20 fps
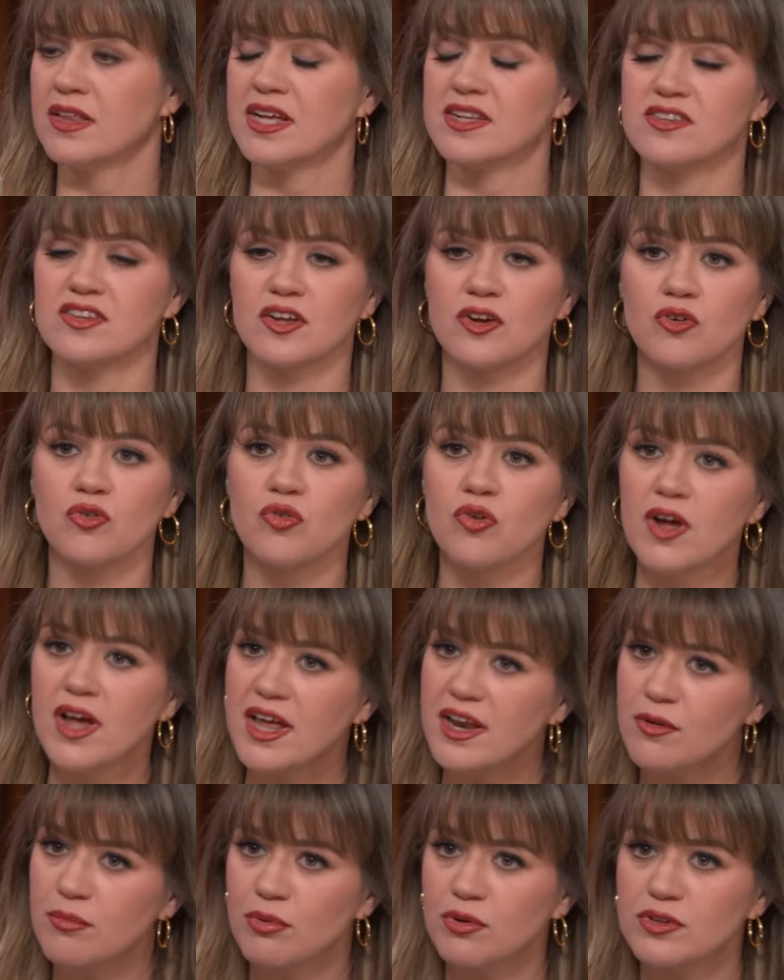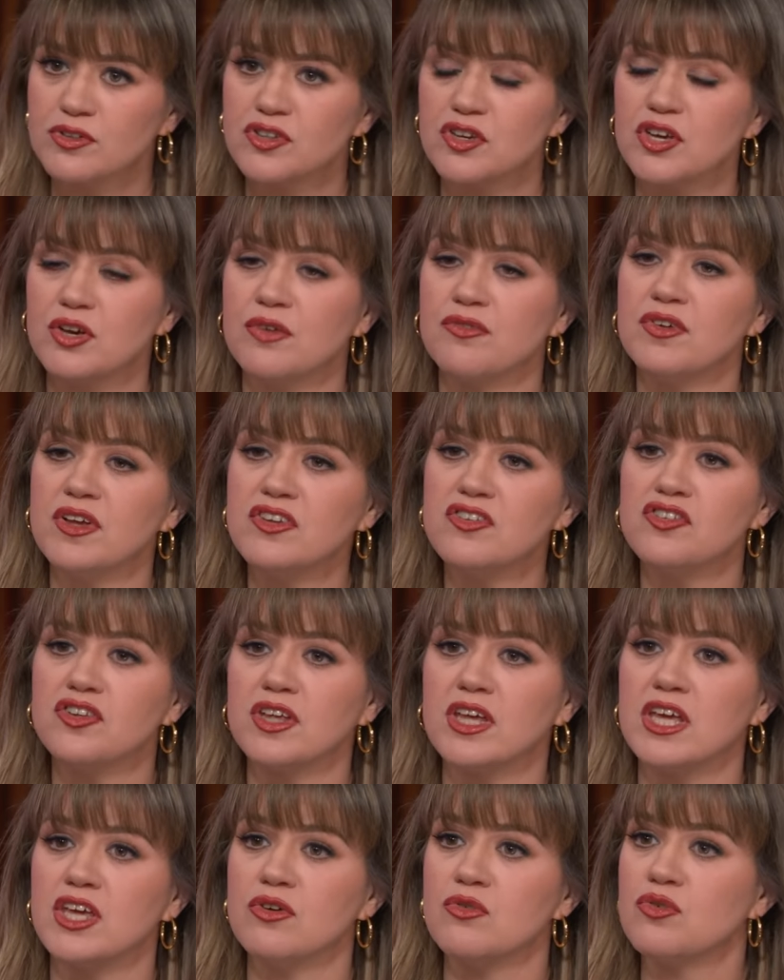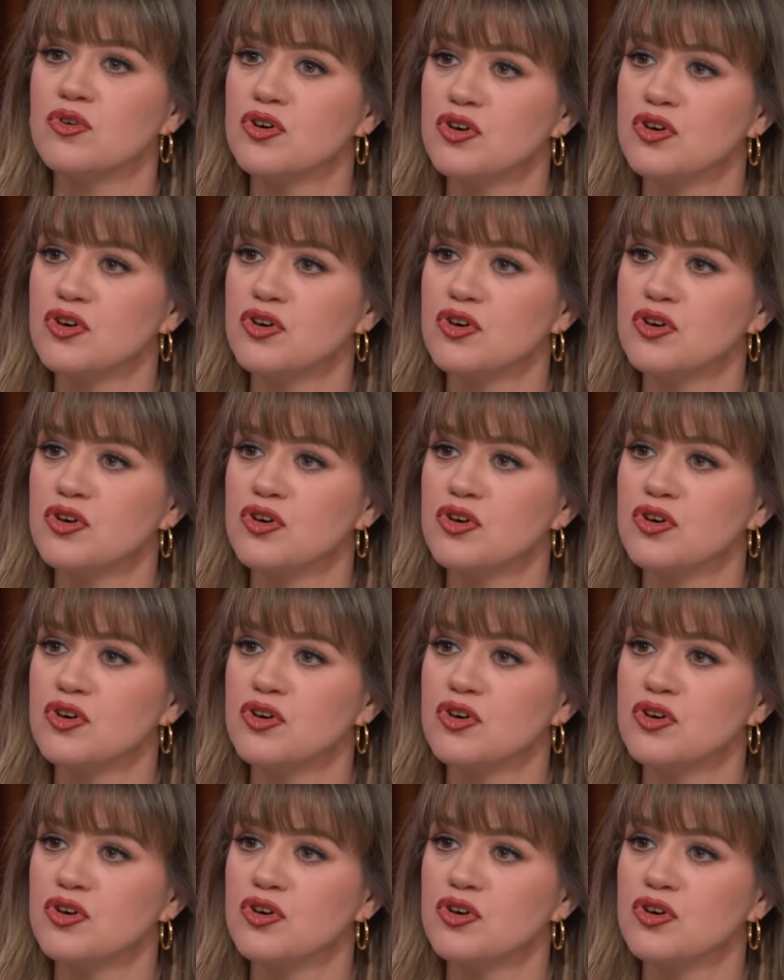That's incredible. So eventually you. you